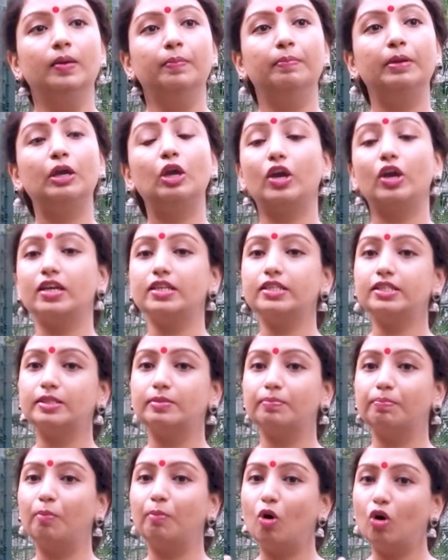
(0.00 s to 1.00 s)

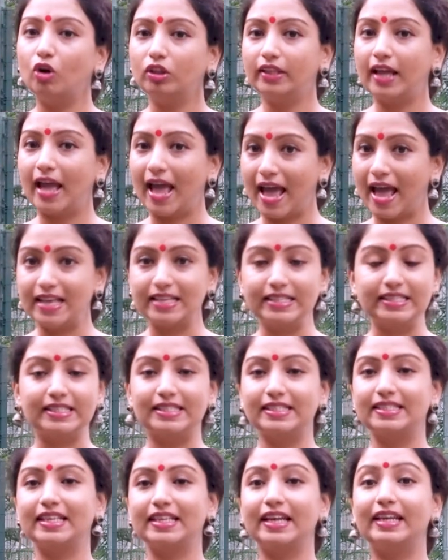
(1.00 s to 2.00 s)
because both
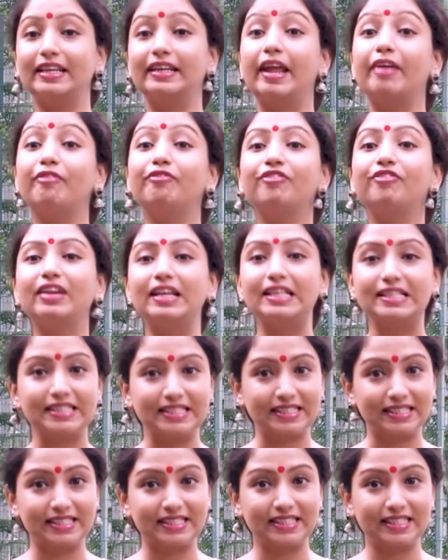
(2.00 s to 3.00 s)
has a
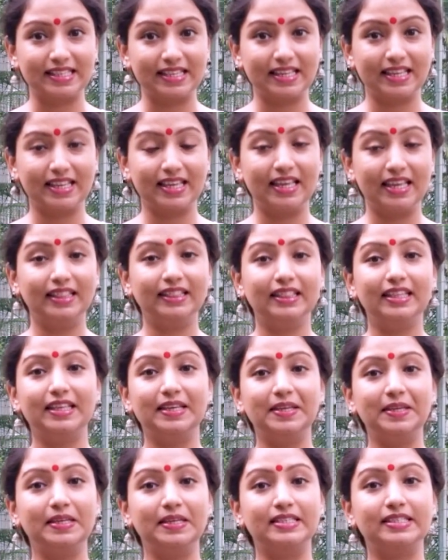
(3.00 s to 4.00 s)
reference in
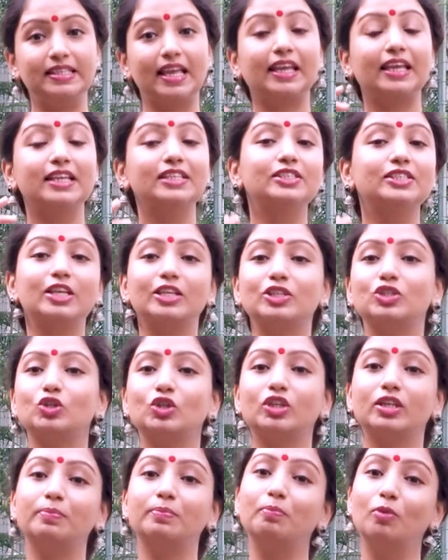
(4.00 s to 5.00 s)
the 2nd
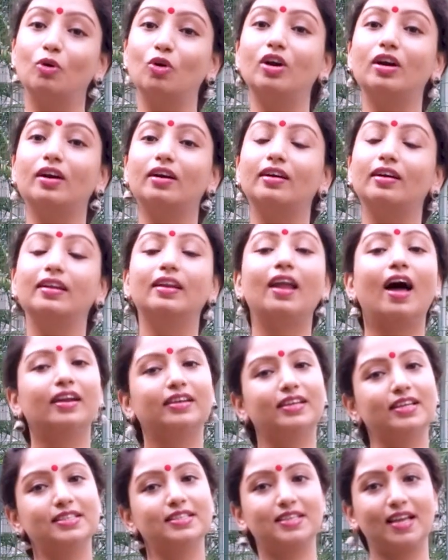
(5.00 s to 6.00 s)
century book
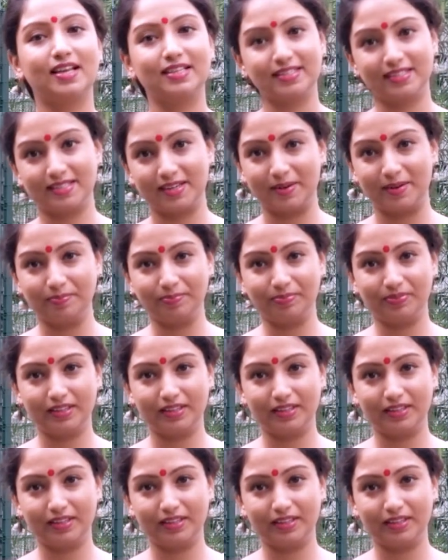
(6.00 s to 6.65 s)
Natya Shastra.